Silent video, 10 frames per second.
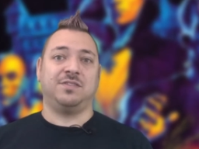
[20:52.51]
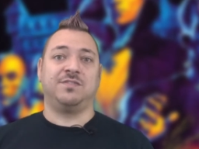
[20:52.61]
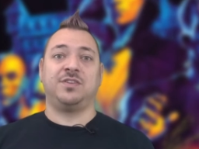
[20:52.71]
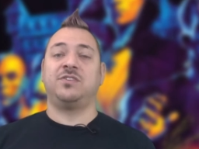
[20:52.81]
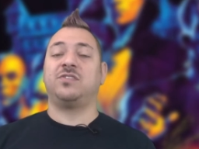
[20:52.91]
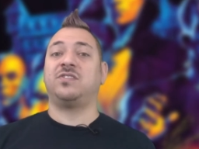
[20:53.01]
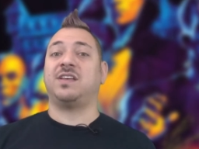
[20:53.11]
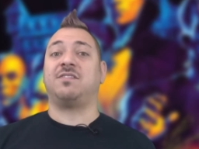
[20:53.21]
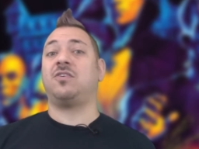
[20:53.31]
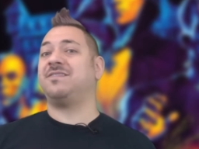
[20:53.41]
The villagers
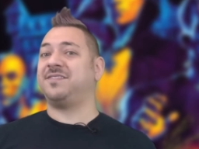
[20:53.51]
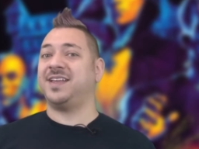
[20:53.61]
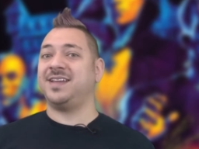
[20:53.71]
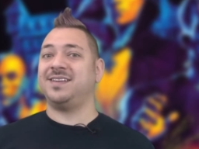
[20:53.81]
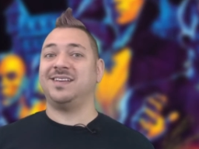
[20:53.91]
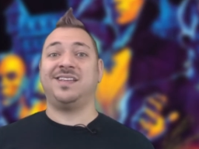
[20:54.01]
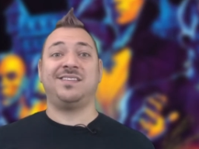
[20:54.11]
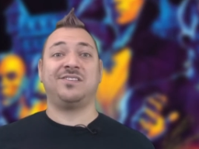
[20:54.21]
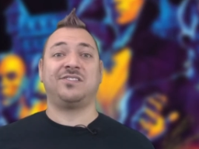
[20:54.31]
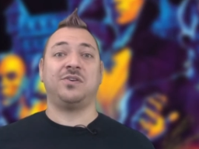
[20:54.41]
have all fled, and
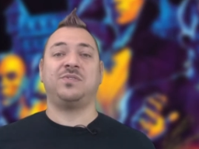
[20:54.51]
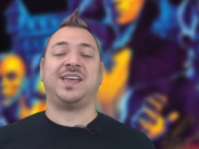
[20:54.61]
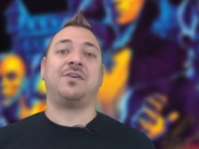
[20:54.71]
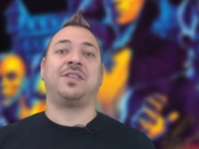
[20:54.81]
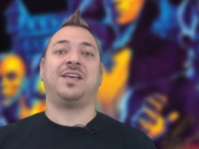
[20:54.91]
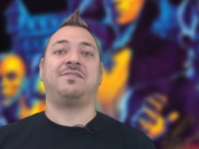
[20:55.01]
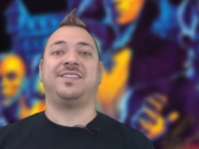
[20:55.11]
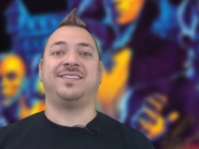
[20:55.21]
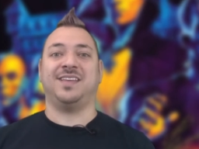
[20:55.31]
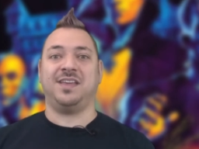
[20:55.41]
there's no town left
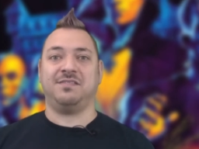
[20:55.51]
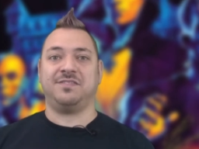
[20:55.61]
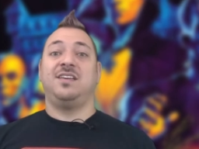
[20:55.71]
to save.